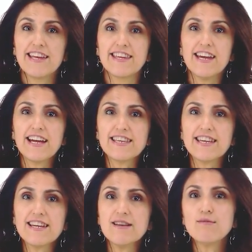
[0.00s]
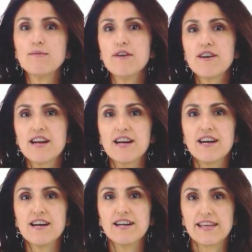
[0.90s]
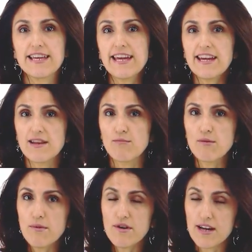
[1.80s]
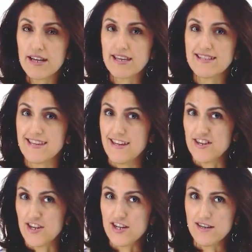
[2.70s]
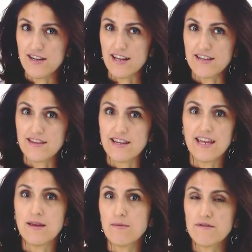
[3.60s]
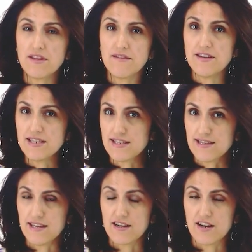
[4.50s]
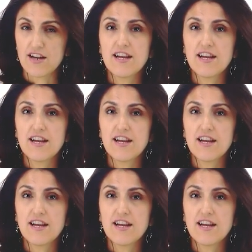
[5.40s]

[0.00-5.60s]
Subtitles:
Yangi yil muborak. Again, muborak is here and the name of the event is here.